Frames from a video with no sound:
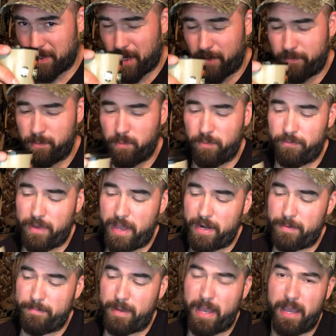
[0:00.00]
Coffee
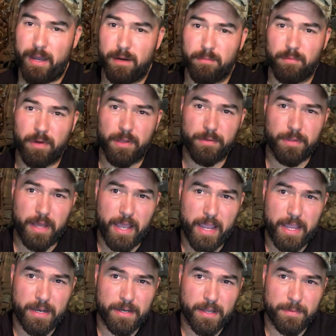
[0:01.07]
provided by our brother, the
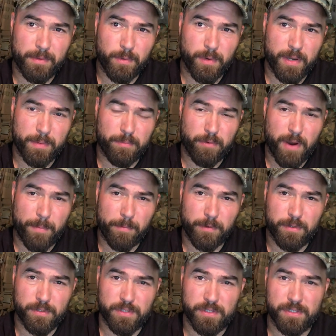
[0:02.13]
NWA Prepper.
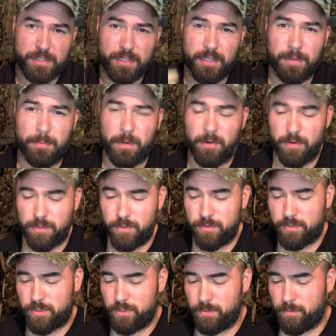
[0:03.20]
You should see him here on
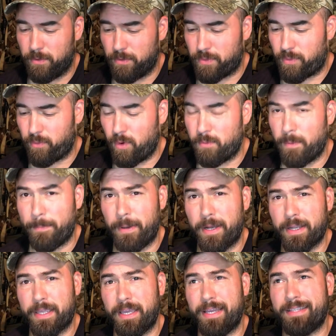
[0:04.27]
YouTube or throw him a
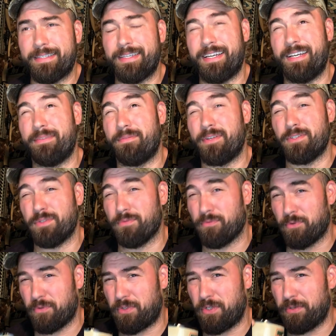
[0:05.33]
buck at
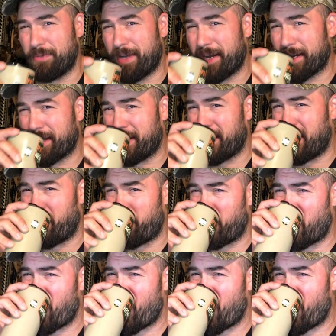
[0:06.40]
AdventureFrontier.com.